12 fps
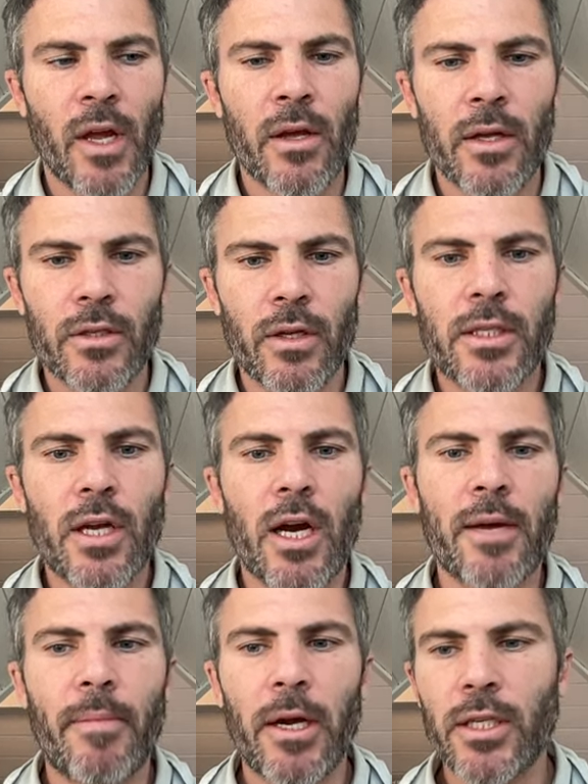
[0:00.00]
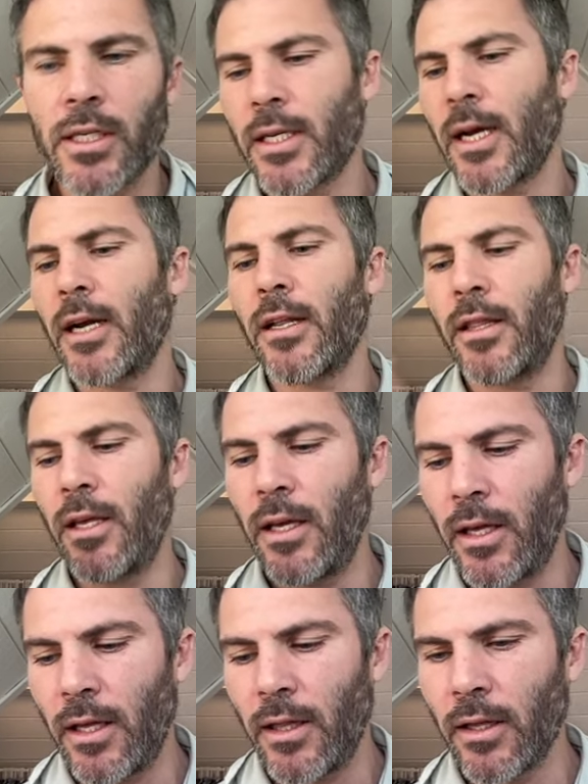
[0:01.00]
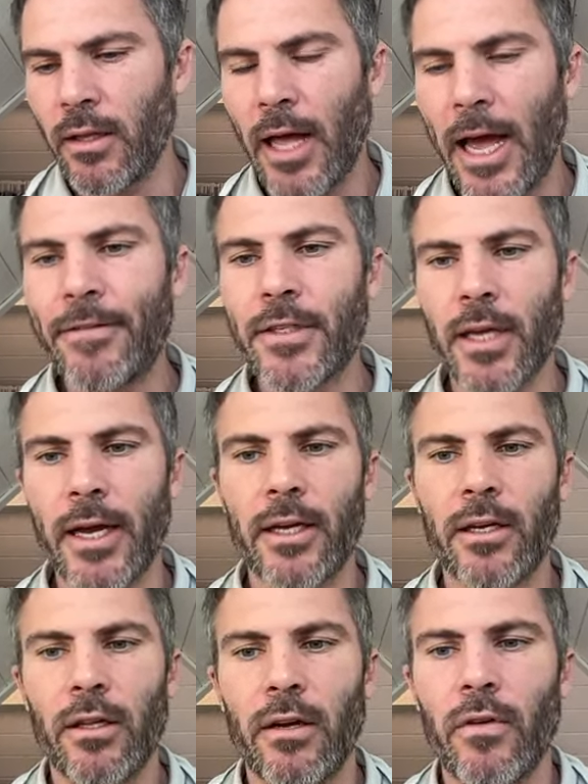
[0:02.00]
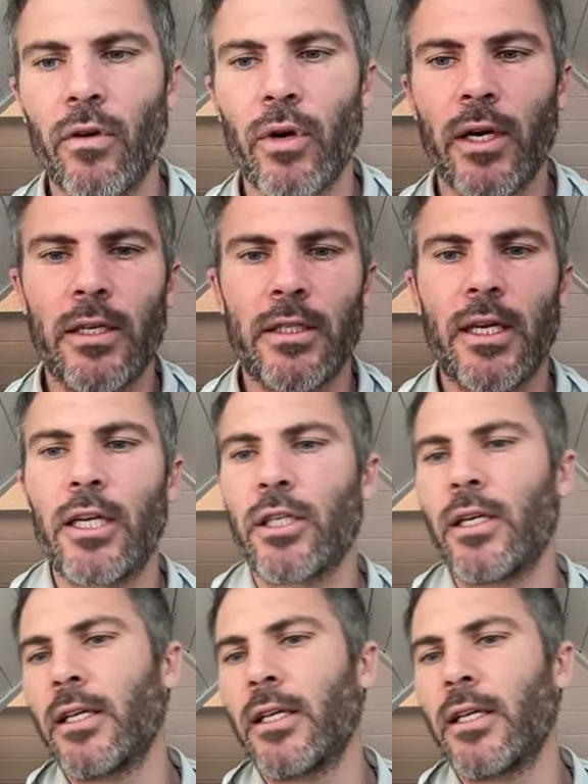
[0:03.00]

So let's talk about just kind of the life cycle of an organization.